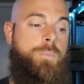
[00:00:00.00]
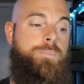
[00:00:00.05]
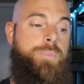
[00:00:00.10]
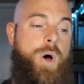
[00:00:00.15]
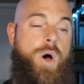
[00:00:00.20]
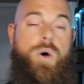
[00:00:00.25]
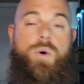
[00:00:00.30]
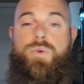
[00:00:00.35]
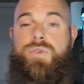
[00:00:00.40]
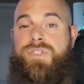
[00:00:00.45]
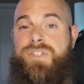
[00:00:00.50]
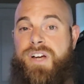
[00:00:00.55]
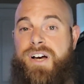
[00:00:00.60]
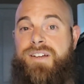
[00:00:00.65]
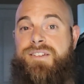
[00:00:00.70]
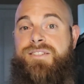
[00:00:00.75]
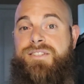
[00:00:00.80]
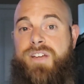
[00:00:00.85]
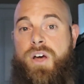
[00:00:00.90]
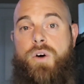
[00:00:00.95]
Bose
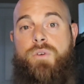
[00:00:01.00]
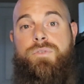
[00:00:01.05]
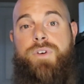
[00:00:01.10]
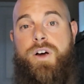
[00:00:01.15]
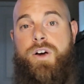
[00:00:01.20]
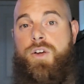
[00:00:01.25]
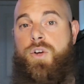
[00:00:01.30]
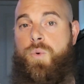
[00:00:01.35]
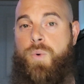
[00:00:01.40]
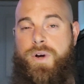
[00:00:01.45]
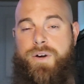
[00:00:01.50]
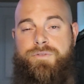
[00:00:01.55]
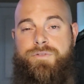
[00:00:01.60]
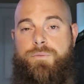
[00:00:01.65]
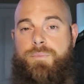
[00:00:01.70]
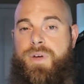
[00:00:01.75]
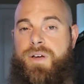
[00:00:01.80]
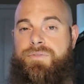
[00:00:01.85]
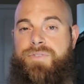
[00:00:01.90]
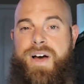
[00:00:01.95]
does sell very quick for
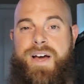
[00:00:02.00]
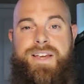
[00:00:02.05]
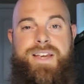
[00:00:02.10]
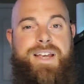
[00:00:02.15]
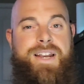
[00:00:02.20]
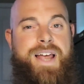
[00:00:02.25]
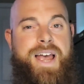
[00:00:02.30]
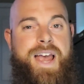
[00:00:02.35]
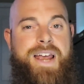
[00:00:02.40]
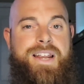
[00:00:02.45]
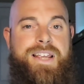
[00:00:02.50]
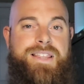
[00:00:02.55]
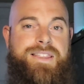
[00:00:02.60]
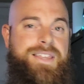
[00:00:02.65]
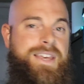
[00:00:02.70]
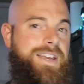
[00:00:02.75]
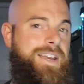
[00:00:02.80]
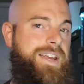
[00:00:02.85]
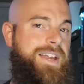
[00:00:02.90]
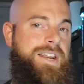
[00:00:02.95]
me. If I get
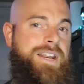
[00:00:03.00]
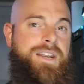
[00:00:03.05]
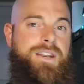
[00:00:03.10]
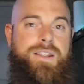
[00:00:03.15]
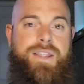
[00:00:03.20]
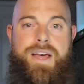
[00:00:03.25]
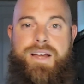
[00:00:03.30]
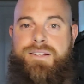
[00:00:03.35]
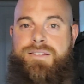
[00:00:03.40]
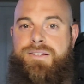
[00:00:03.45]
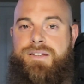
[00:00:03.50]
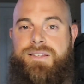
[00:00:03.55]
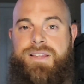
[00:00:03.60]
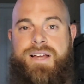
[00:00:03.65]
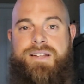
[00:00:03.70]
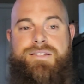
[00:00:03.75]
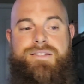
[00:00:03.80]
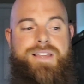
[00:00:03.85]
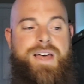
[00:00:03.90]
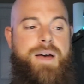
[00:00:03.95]
anything in that's
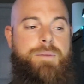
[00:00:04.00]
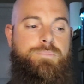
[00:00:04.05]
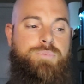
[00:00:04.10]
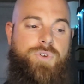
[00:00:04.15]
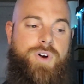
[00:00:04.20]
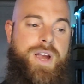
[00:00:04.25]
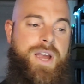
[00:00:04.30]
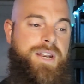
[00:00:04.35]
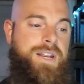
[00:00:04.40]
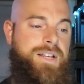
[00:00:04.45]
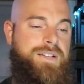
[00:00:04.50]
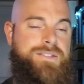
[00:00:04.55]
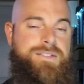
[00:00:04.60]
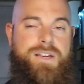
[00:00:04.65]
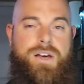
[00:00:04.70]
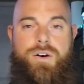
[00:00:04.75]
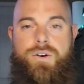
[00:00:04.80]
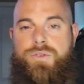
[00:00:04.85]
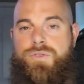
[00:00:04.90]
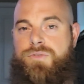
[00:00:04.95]
that's that brand, it
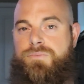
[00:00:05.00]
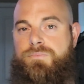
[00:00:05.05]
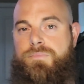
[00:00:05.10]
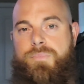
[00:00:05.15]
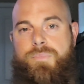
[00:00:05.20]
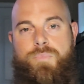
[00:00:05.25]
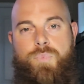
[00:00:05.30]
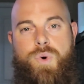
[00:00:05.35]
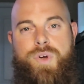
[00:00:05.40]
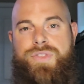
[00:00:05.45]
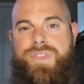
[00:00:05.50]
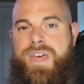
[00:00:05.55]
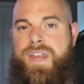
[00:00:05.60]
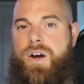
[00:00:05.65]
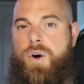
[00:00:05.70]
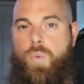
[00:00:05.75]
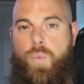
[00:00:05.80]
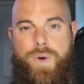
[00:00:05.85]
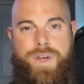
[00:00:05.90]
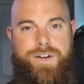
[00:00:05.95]
sells within
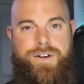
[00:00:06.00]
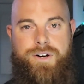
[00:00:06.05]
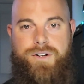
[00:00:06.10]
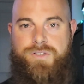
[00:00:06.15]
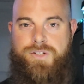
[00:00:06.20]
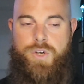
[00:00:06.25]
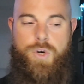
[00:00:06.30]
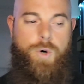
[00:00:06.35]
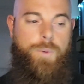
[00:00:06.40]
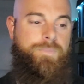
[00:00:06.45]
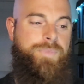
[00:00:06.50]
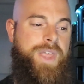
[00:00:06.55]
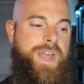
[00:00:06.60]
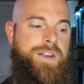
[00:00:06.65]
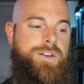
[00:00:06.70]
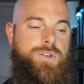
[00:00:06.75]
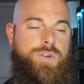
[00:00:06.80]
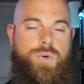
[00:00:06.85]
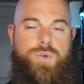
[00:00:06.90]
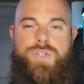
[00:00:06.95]
a week or two
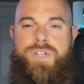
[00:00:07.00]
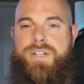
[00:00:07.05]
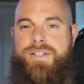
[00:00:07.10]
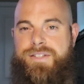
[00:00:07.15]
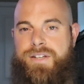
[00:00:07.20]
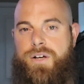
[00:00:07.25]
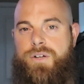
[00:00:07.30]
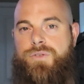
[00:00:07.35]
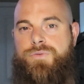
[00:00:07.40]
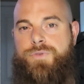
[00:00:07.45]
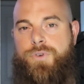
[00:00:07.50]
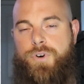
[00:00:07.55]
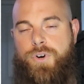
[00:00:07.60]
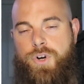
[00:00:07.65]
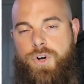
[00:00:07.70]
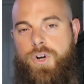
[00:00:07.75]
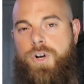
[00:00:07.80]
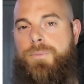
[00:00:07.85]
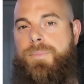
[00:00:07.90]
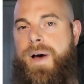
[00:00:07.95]
and usually sells for a
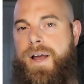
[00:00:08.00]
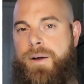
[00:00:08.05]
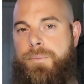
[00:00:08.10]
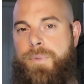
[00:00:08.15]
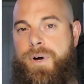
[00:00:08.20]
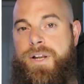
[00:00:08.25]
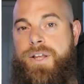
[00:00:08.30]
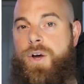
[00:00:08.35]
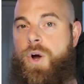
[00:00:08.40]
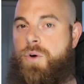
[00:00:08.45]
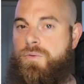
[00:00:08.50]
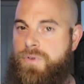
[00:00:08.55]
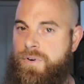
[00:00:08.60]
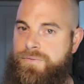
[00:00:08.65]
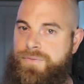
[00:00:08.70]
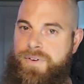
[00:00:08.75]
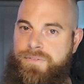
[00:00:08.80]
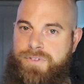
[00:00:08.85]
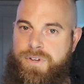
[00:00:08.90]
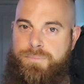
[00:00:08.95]
good amount of money, over
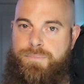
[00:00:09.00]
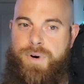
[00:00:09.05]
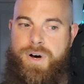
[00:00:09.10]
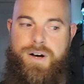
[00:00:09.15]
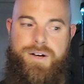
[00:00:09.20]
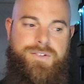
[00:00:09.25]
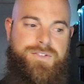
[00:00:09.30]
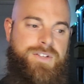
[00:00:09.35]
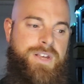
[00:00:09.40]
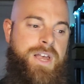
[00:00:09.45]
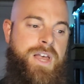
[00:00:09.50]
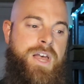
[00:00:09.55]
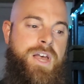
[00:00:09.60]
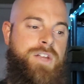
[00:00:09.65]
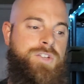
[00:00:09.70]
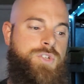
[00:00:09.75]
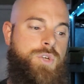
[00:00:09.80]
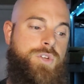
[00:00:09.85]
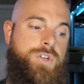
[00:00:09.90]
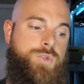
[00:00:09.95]
50 bucks.
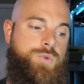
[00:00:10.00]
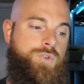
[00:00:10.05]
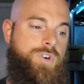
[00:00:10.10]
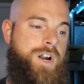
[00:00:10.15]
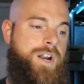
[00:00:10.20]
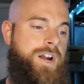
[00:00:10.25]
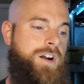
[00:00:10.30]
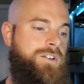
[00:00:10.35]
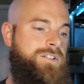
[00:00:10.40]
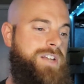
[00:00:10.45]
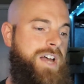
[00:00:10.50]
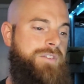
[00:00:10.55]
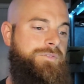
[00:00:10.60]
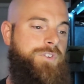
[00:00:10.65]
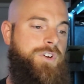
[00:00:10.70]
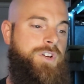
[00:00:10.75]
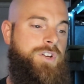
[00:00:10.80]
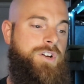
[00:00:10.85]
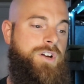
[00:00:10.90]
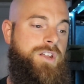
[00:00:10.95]
So this one right here,
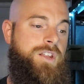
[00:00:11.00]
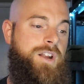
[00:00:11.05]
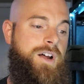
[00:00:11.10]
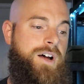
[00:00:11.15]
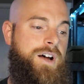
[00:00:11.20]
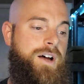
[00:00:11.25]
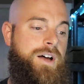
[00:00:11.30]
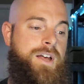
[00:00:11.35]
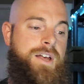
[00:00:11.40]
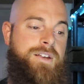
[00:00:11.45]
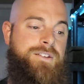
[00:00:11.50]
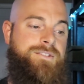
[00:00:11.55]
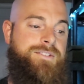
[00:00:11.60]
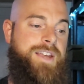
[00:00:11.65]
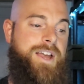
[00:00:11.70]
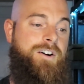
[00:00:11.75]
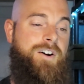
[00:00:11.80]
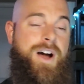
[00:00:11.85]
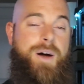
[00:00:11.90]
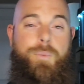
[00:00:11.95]
definitely good uh,
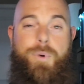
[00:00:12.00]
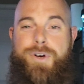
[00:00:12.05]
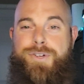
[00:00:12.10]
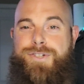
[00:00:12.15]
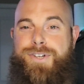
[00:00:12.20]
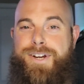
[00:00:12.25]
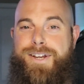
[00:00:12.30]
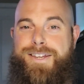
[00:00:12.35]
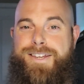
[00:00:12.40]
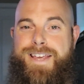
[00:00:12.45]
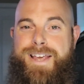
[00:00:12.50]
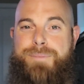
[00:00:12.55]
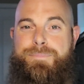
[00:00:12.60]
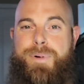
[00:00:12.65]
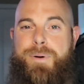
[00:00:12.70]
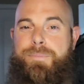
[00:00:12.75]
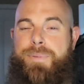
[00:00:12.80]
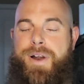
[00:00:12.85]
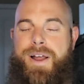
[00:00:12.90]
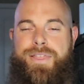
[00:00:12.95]
sale. I was going to keep
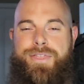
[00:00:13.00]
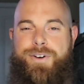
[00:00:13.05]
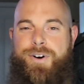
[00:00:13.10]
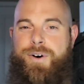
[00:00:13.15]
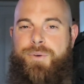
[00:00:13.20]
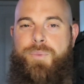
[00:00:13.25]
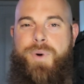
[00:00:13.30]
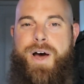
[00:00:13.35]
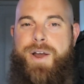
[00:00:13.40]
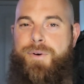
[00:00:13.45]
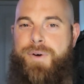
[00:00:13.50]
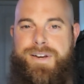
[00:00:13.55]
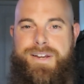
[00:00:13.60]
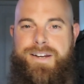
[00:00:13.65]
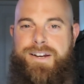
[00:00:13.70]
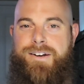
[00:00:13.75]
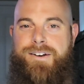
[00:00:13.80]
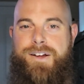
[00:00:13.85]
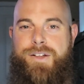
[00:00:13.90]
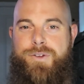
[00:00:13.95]
it, but I thought, why do I
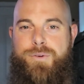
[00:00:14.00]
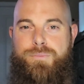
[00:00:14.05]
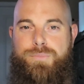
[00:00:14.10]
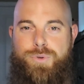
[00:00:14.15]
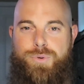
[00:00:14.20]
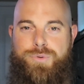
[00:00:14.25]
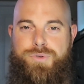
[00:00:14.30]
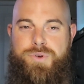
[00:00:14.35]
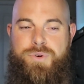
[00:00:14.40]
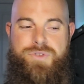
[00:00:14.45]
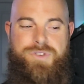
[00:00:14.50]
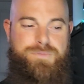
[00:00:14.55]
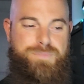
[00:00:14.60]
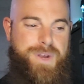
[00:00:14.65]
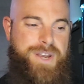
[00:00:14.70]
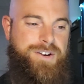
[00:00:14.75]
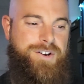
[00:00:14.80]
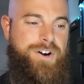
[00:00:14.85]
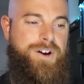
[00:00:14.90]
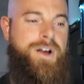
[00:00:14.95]
need another Bluetooth
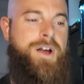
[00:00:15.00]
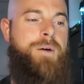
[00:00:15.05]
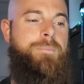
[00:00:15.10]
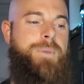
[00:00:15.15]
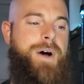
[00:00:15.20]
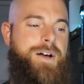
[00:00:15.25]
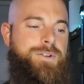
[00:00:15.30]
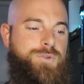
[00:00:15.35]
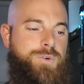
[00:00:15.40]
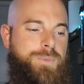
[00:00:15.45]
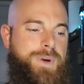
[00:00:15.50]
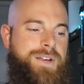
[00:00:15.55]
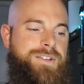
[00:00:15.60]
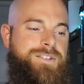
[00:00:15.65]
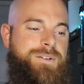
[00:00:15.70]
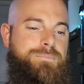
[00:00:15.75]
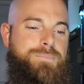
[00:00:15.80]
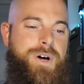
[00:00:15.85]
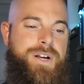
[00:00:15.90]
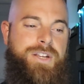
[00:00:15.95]
speaker? Might as well make
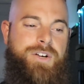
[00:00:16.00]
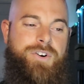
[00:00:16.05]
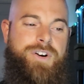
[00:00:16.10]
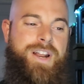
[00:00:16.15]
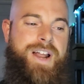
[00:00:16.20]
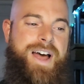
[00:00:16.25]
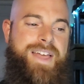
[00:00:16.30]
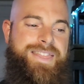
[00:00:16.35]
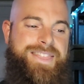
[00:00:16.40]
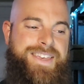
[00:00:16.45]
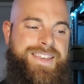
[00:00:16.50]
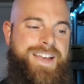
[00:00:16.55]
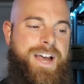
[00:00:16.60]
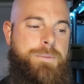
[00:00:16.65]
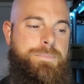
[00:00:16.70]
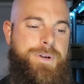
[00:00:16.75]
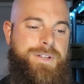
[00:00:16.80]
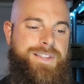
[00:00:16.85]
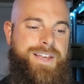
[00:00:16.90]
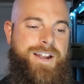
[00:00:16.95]
some money on it. I think
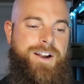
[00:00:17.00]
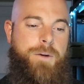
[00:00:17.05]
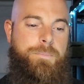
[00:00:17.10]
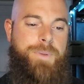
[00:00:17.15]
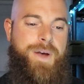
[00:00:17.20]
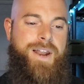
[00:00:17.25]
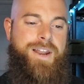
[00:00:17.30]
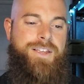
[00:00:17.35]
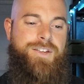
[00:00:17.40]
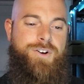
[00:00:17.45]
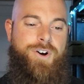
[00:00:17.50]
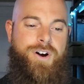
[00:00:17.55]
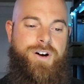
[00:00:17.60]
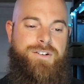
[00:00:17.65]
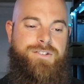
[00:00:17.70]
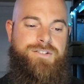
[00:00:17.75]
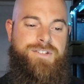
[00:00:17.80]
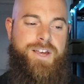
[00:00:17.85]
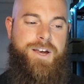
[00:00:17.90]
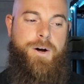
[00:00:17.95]
I picked that up at a
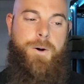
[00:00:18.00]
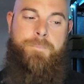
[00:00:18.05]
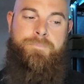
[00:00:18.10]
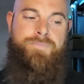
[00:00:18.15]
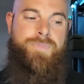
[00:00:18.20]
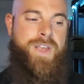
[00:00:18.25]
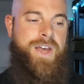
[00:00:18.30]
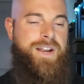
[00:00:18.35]
yard sale.